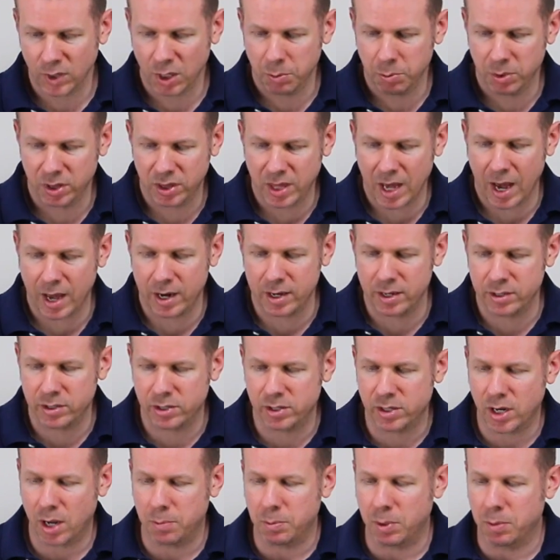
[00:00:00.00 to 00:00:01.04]
But that is
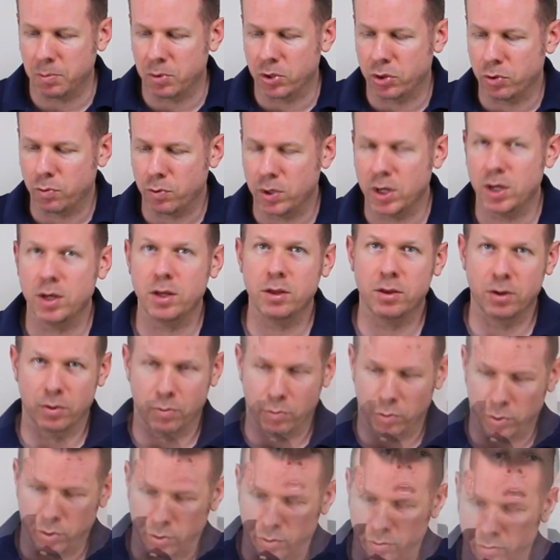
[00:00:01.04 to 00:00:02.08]
step number three, the
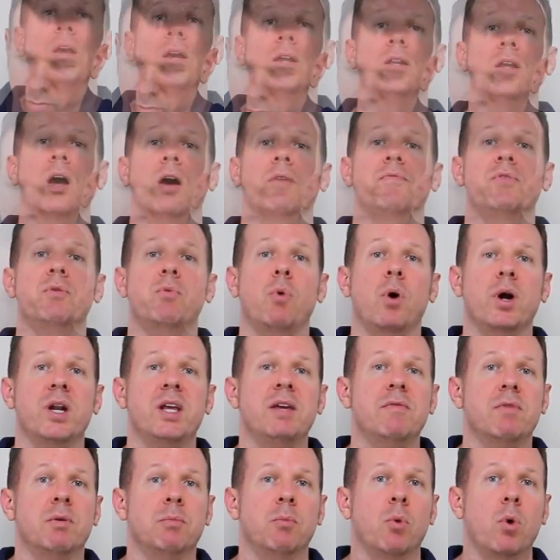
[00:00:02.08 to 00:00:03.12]
roof. Now, if you want
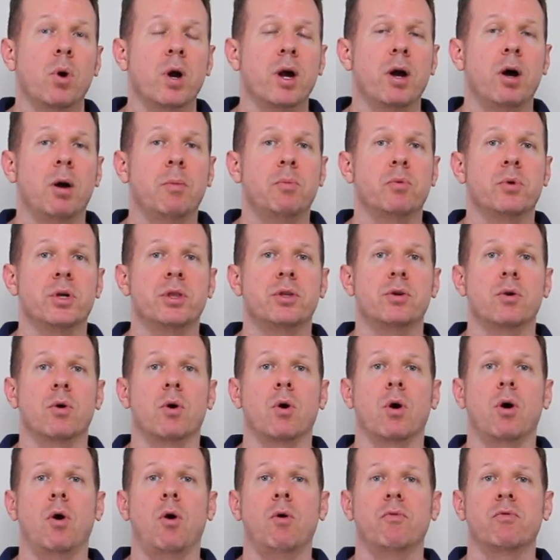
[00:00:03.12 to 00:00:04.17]
even more help with
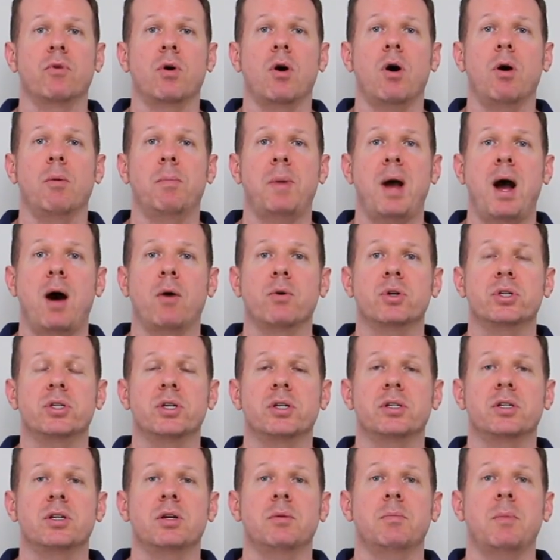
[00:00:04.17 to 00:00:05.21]
your overall power
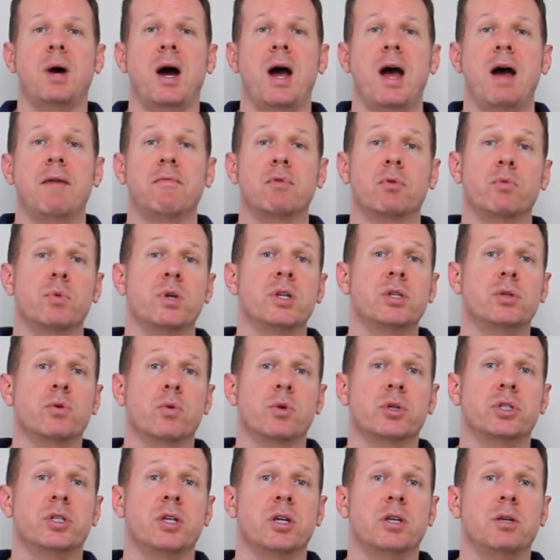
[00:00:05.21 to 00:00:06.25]
system, I have a
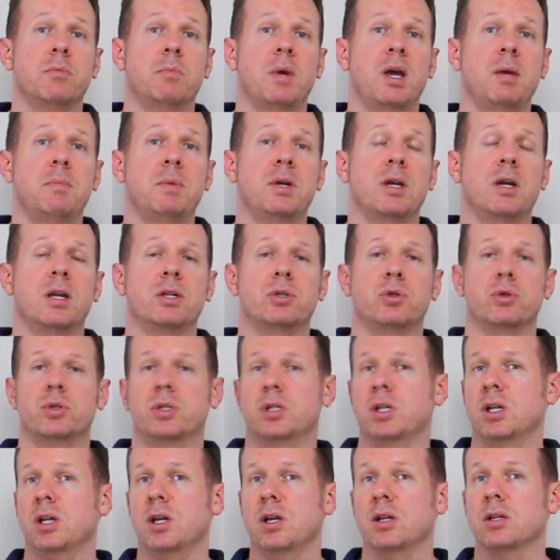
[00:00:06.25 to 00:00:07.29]
resource that you may be
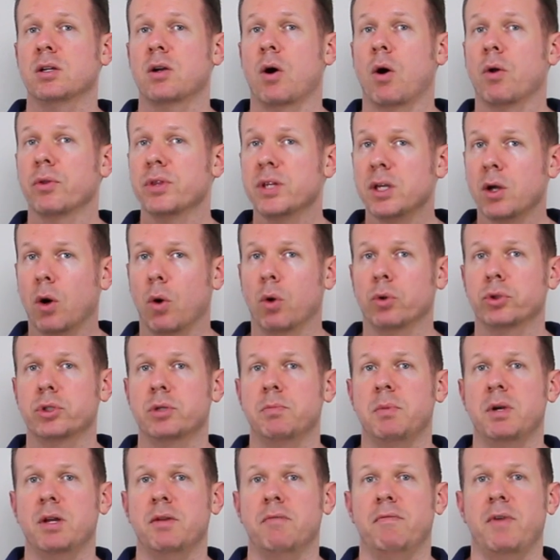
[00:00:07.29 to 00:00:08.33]
interested in called the
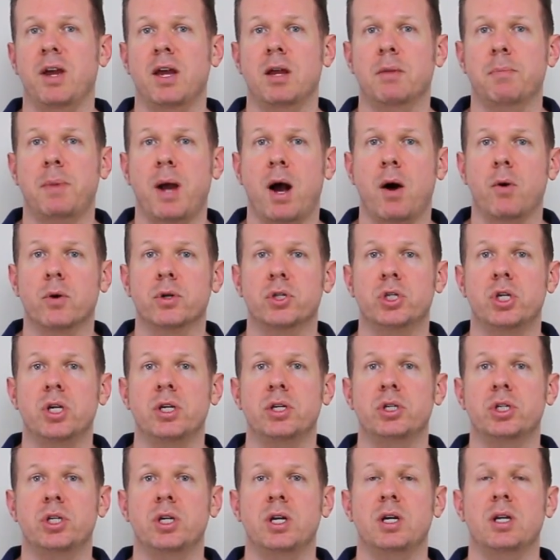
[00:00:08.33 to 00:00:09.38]
Ultimate Van Power
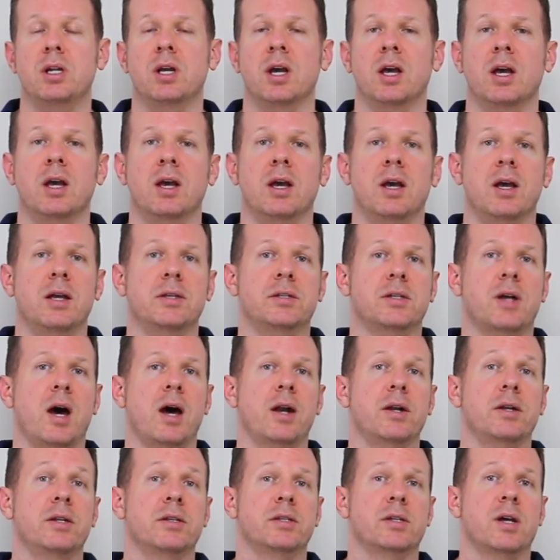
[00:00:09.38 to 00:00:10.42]
Cheat Sheet. It's
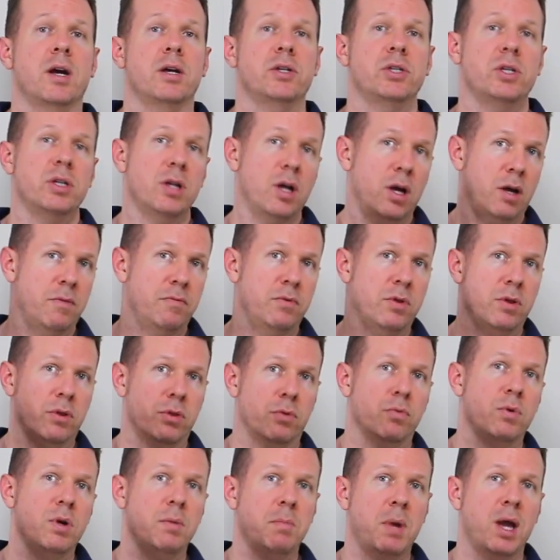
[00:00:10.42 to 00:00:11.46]
got a discussion of the
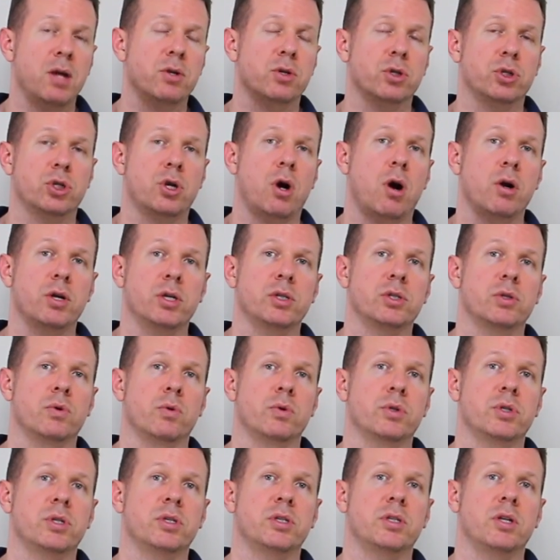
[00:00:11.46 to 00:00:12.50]
three major charging
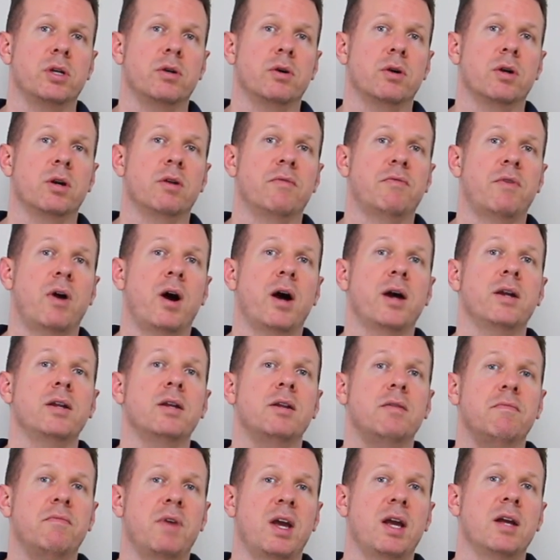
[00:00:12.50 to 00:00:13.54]
sources that you're going to find
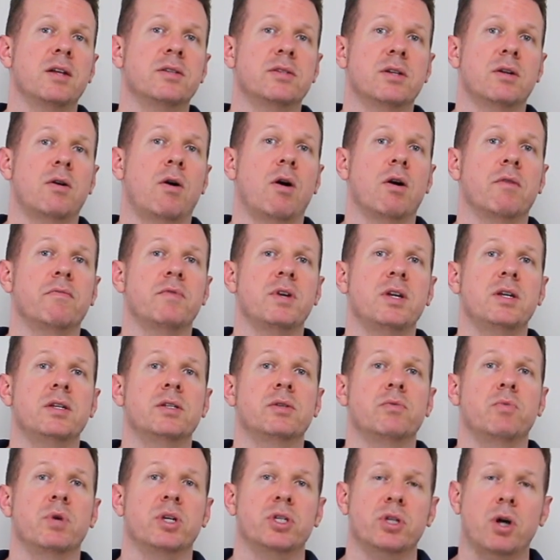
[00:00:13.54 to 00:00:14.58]
in vans and
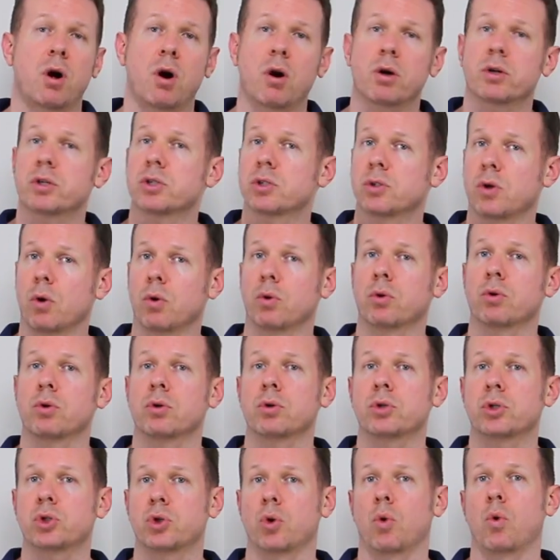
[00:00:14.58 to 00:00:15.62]
RVs, which are
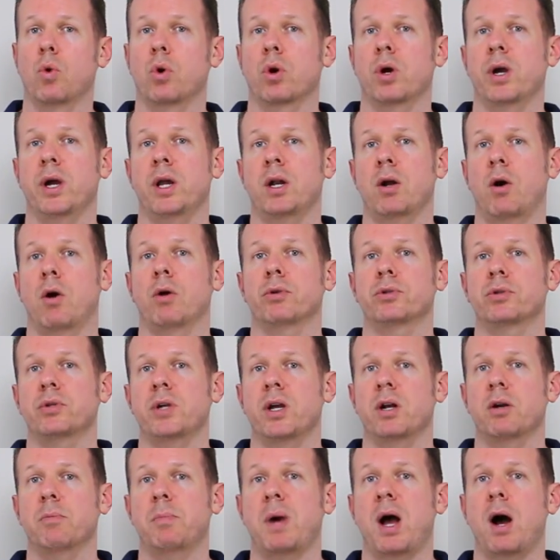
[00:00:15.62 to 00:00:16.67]
solar, shore, and
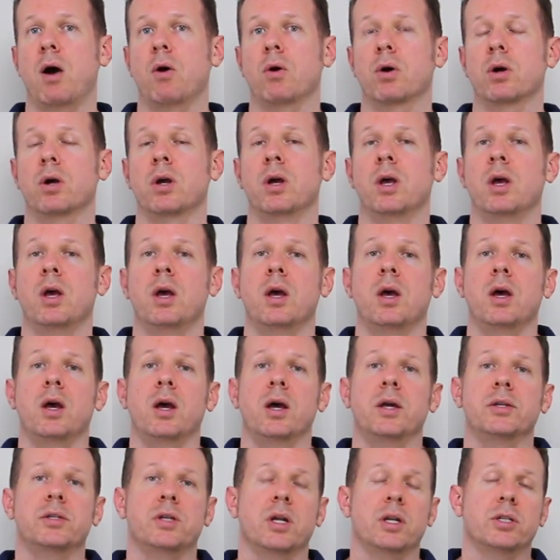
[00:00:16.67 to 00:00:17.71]
alternator power.
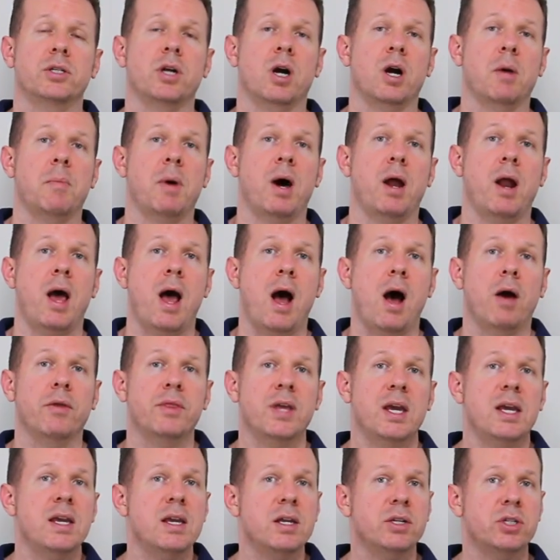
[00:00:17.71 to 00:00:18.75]
It's going to talk about how
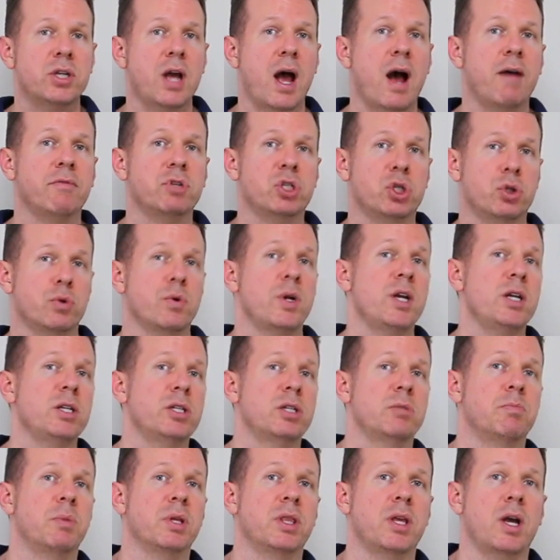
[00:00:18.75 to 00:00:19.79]
they each have
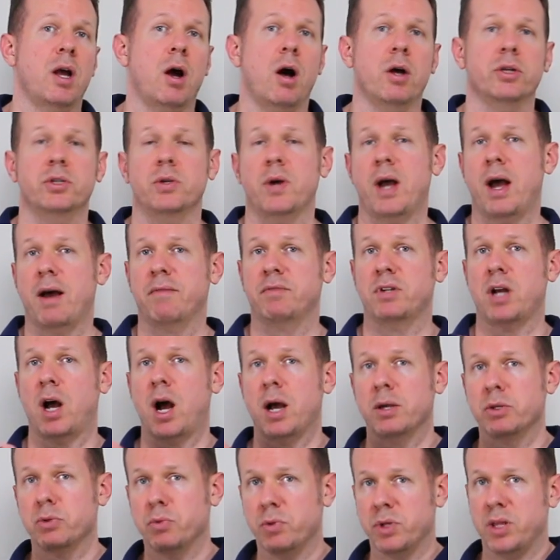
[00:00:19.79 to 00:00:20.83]
strengths, but they also have
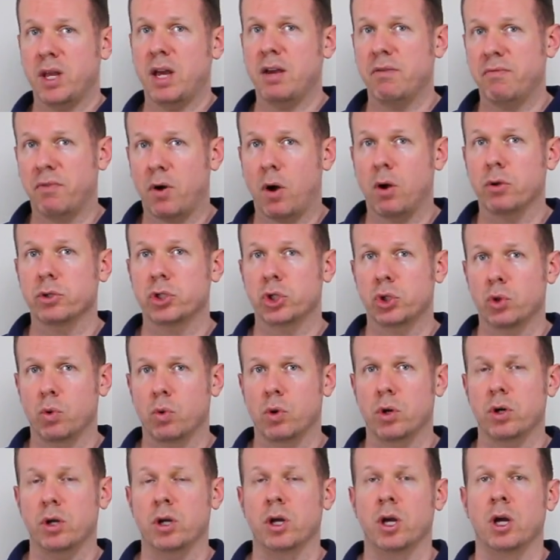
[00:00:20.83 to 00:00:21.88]
times when they fall
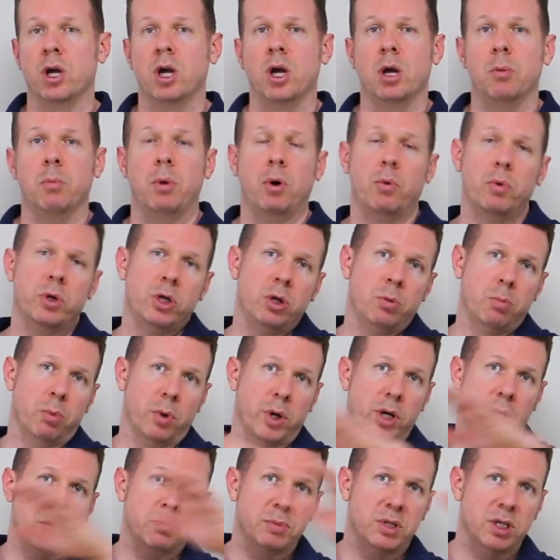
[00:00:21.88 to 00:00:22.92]
short. But when you
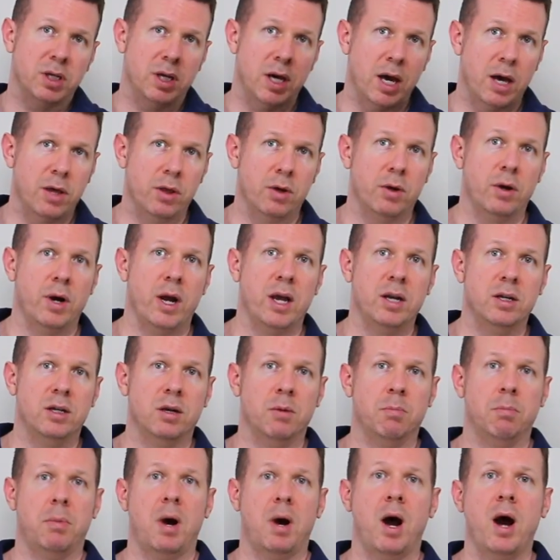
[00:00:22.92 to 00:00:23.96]
bring them together and
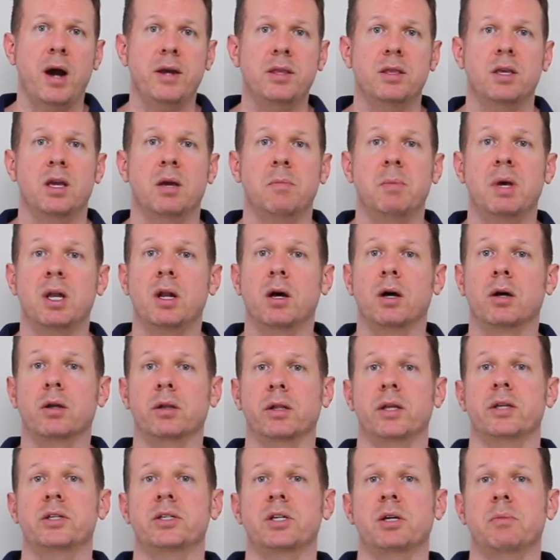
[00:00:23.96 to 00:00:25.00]
combine them in a
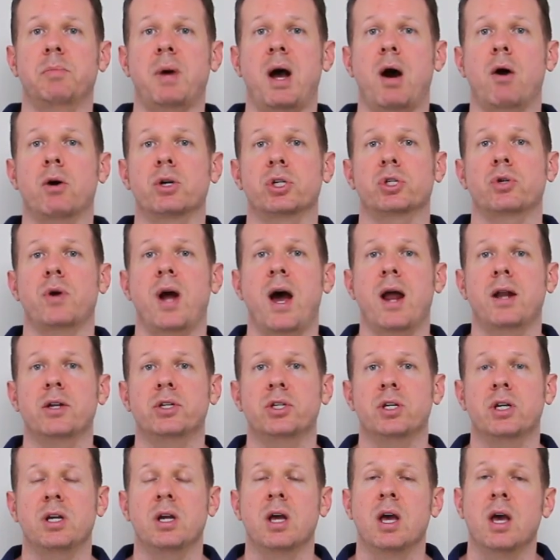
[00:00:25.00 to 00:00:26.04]
holistic power
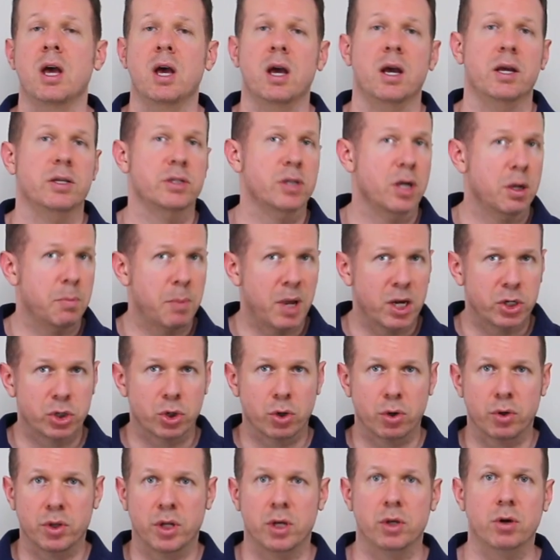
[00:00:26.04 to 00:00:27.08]
strategy, it's going to make
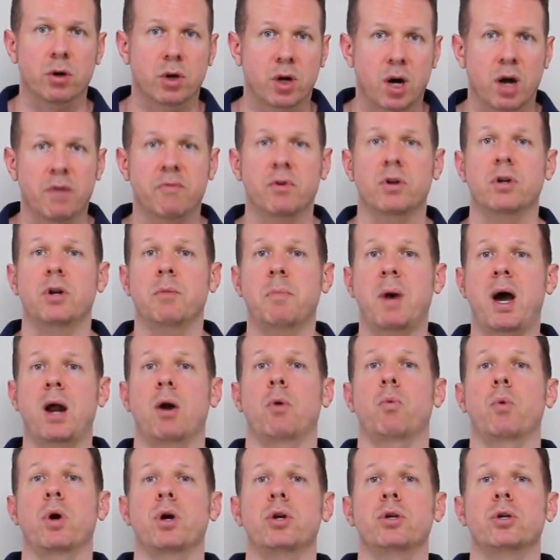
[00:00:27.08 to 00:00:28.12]
sure that you're covered no matter
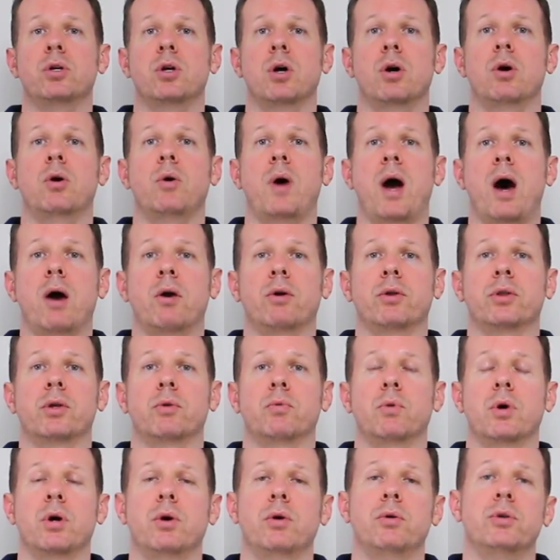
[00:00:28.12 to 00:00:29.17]
where you go out on the
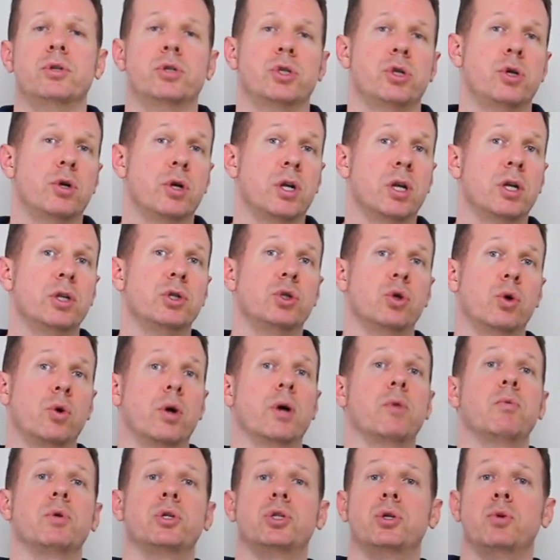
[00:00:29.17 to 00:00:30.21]
road, so you can
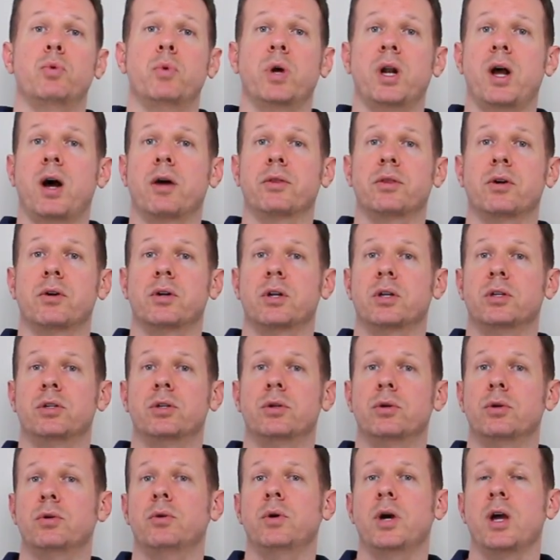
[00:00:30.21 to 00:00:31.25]
enjoy what you went out there to
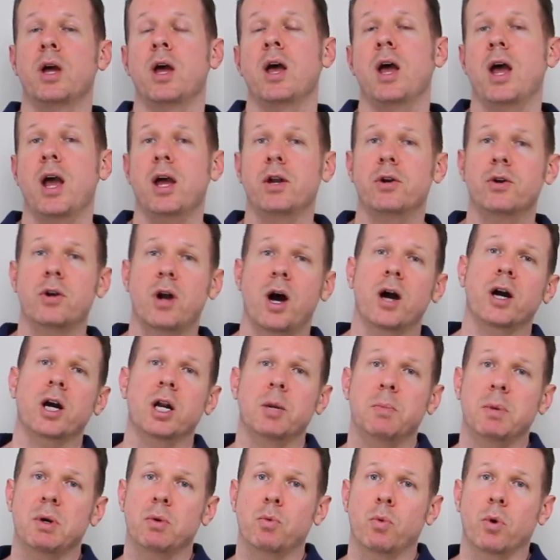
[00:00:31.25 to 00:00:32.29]
do, and you're not going
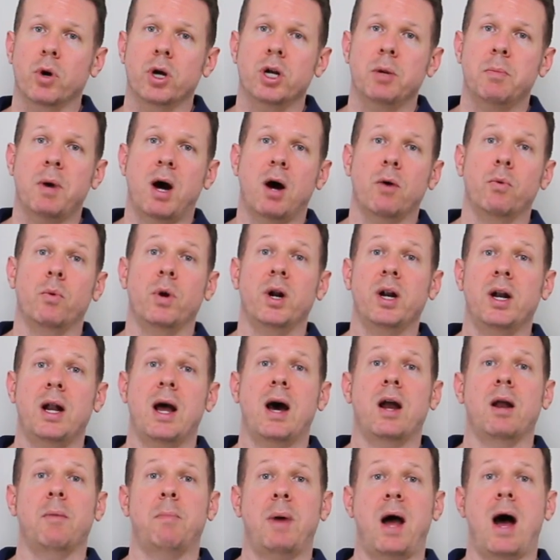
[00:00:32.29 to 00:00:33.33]
to be worried about running
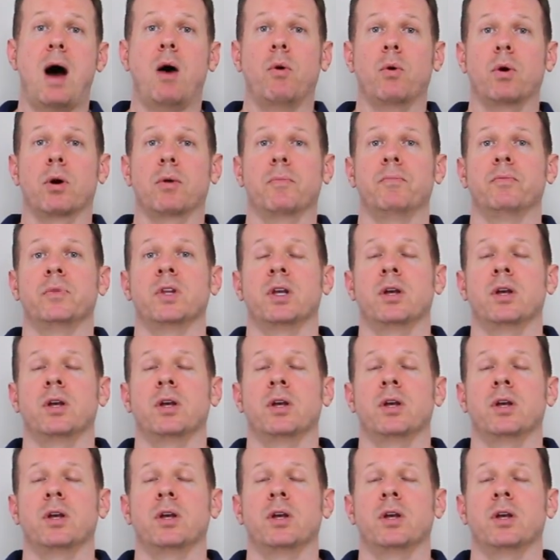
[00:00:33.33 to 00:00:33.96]
out of power.